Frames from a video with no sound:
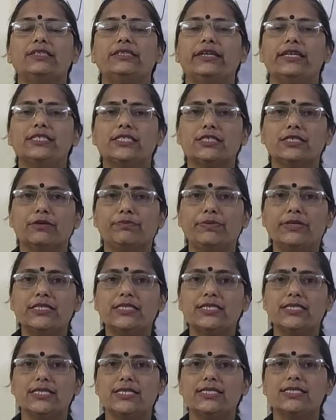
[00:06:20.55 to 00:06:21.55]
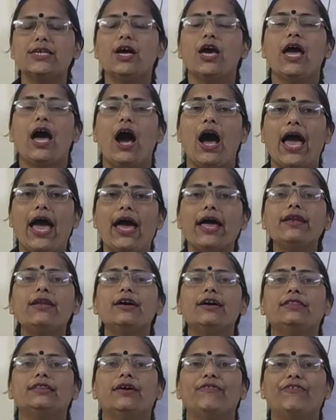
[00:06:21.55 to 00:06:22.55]
disturbances and
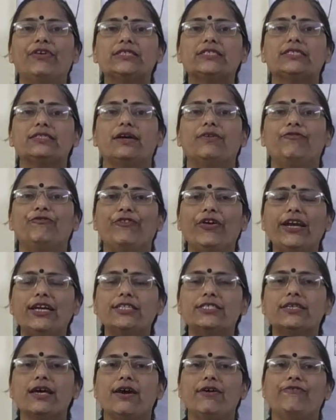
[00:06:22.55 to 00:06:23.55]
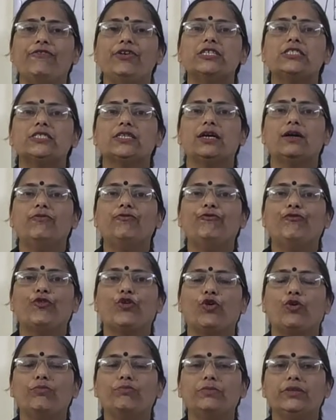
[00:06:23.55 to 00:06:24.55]
the western winds which come
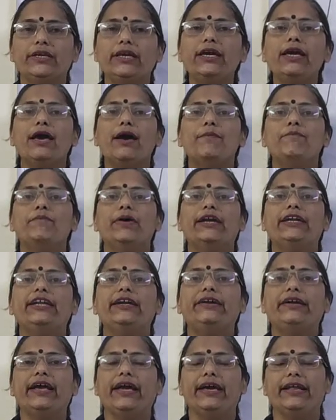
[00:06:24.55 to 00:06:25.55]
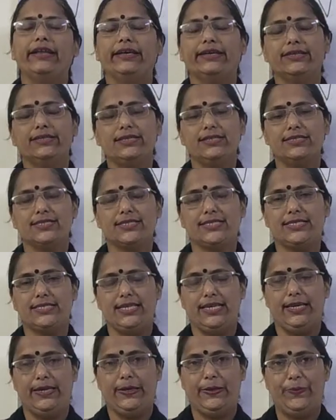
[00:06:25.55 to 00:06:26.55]
from the Mediterranean
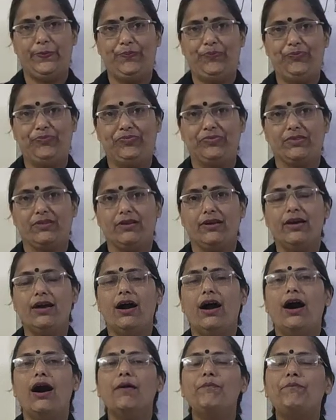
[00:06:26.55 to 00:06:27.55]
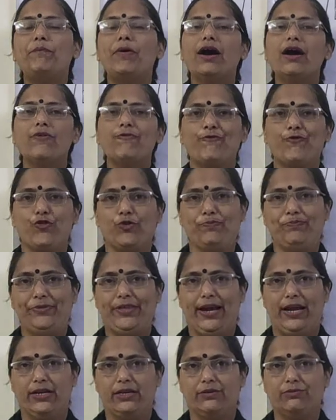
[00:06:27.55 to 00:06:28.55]
Sea. Apart from
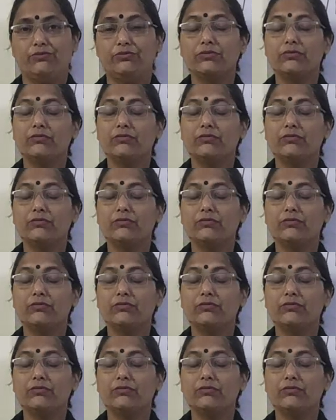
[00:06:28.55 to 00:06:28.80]
that,